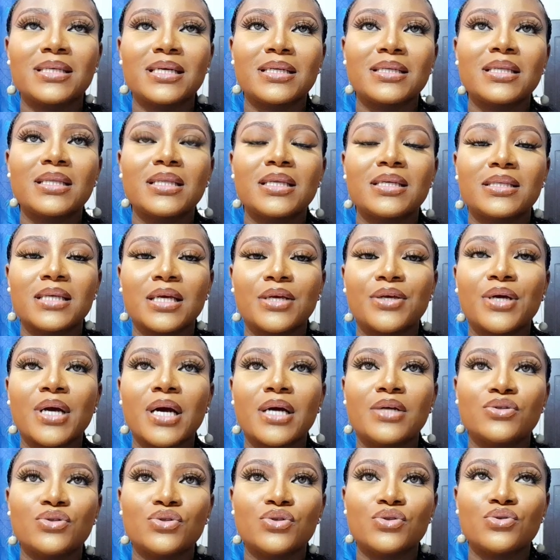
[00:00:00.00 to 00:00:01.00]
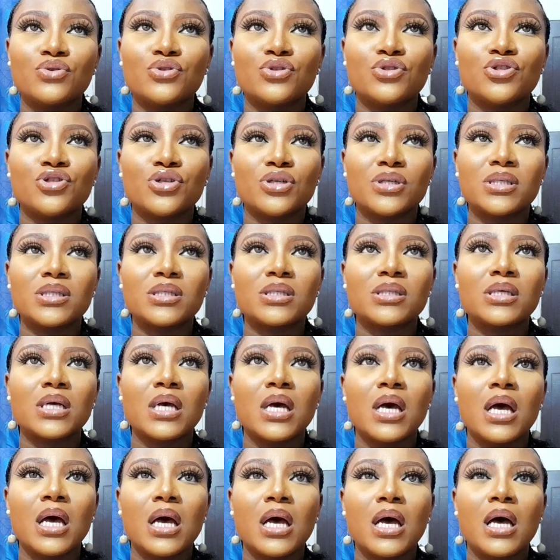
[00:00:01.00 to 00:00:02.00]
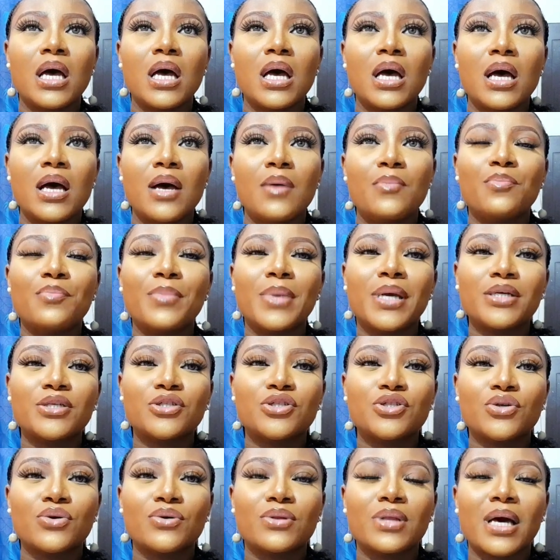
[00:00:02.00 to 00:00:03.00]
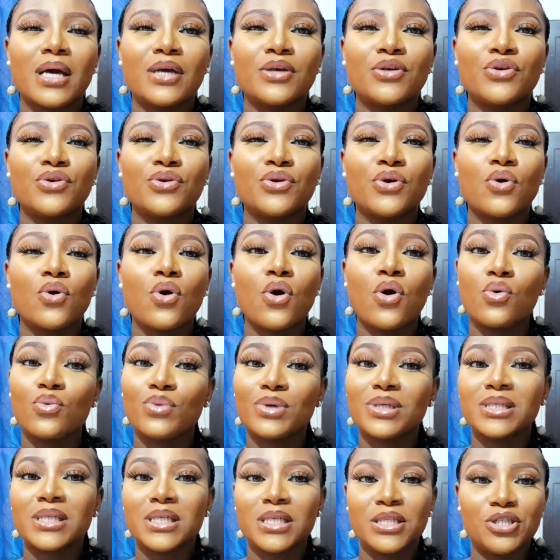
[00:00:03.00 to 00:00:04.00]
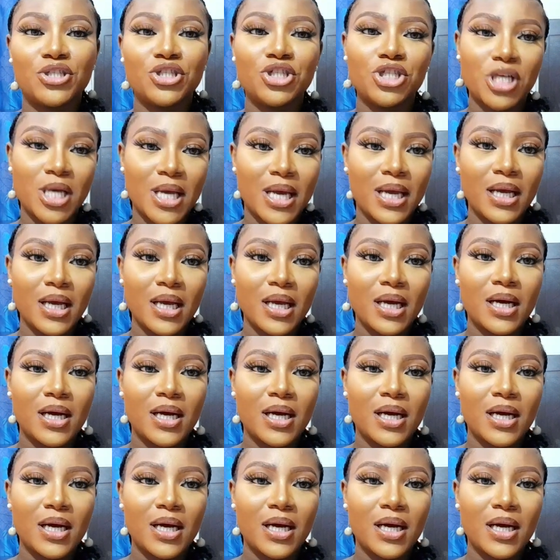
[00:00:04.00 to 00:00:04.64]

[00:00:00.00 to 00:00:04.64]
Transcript: definitely that you can do to just make sure that you're always in check.